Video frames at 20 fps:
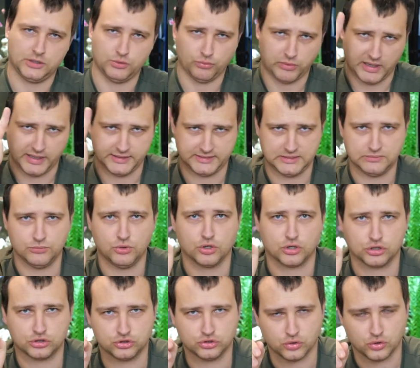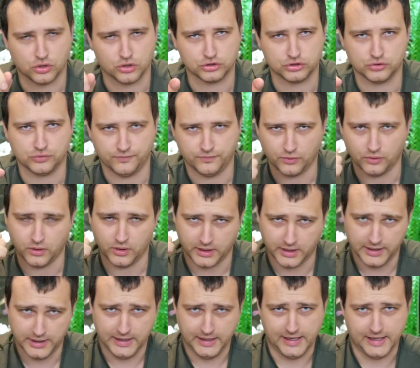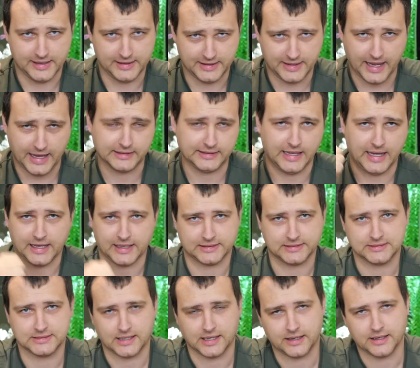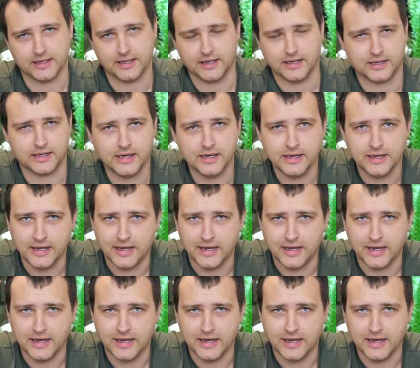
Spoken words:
twice more sauce for that extra kick.